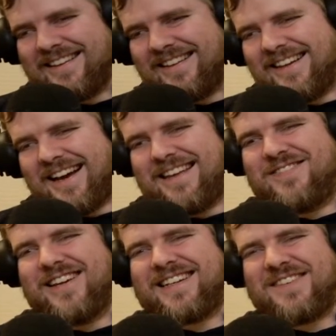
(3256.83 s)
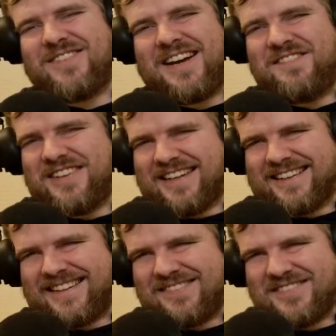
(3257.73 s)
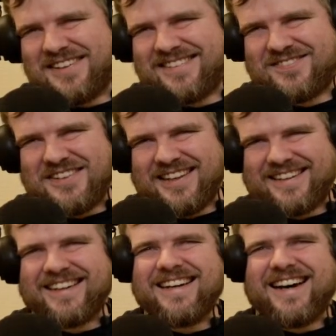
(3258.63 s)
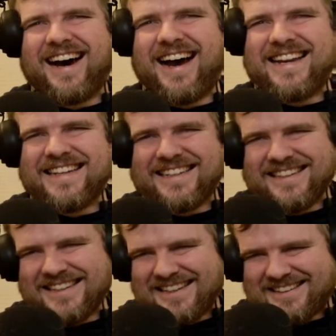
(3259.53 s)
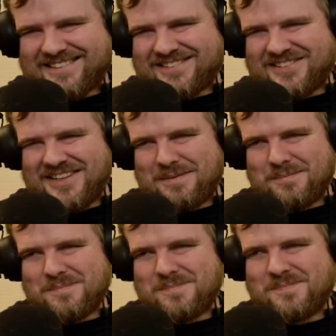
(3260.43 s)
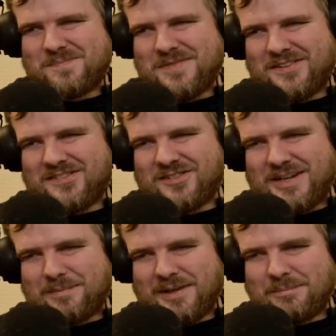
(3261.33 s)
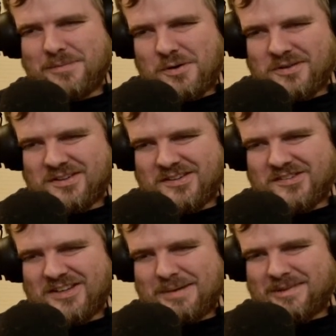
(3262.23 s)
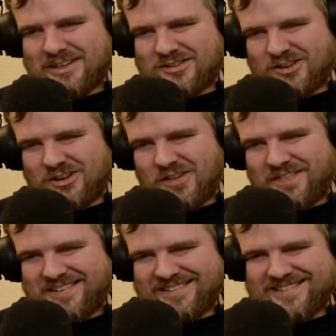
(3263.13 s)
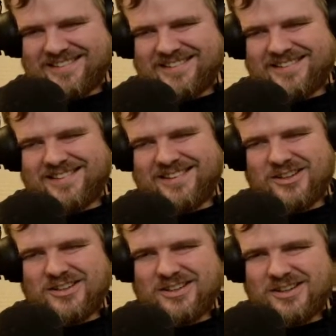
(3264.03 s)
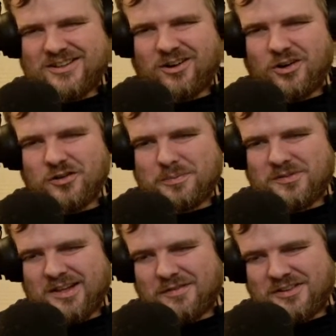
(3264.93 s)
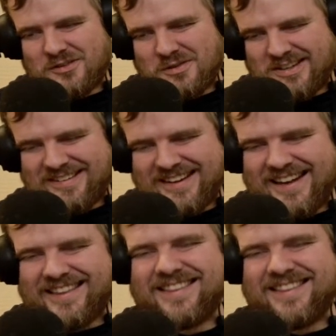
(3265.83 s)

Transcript: I think he might be. I think he might just be like hiding in like stream limbo until his name gets called, and he just calls himself into the chat.